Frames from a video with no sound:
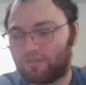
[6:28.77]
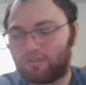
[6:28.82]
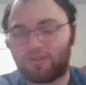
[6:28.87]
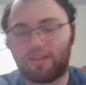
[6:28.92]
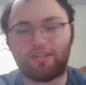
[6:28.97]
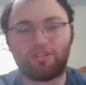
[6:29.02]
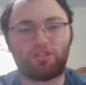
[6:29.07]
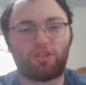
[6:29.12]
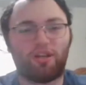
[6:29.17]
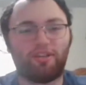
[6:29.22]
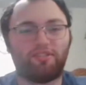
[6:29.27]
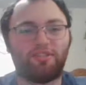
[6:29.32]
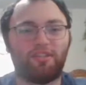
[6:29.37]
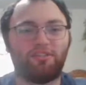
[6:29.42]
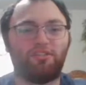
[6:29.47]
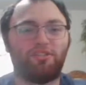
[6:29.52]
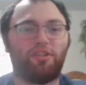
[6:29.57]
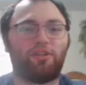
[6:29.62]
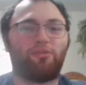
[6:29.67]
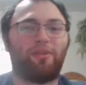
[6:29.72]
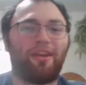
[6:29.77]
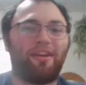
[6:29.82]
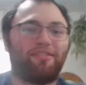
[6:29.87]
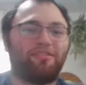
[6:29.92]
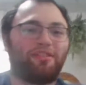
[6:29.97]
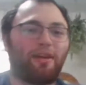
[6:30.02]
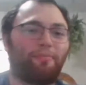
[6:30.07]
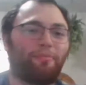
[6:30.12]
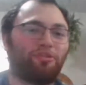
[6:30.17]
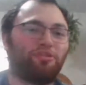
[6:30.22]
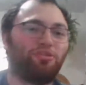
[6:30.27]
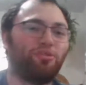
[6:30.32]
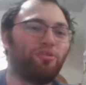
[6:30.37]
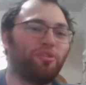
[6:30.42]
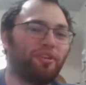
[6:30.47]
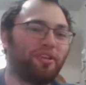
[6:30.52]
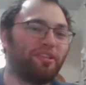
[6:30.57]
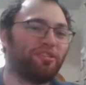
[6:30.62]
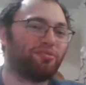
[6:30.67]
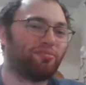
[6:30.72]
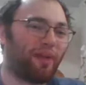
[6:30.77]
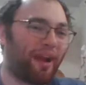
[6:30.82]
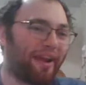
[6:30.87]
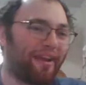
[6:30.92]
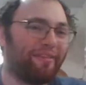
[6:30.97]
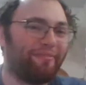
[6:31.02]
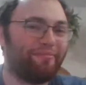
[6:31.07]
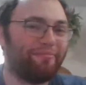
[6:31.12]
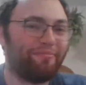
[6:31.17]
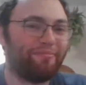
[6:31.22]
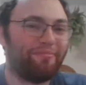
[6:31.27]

Then Charlotte says she creates opportunities, right?